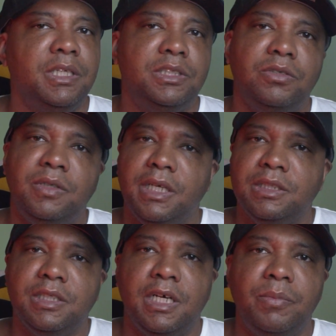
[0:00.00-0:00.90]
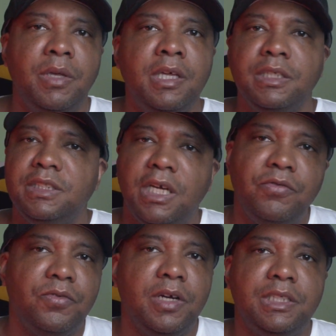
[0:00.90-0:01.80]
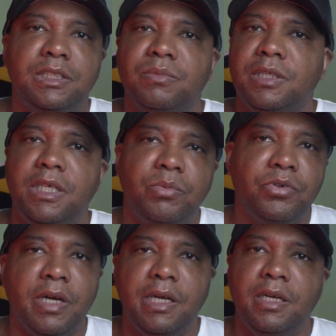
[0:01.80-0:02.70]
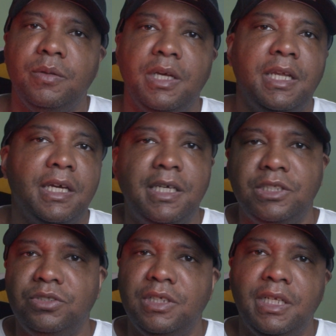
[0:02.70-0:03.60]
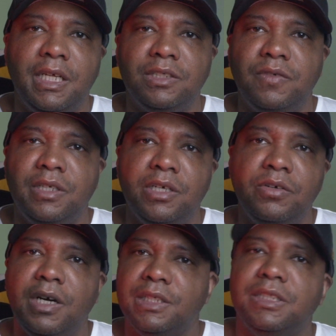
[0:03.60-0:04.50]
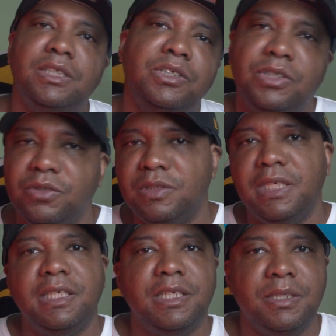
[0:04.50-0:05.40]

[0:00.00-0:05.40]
And until next time, stay fresh fresh, keep creating, and I'll catch you in the next video. I'll see you soon. Take care.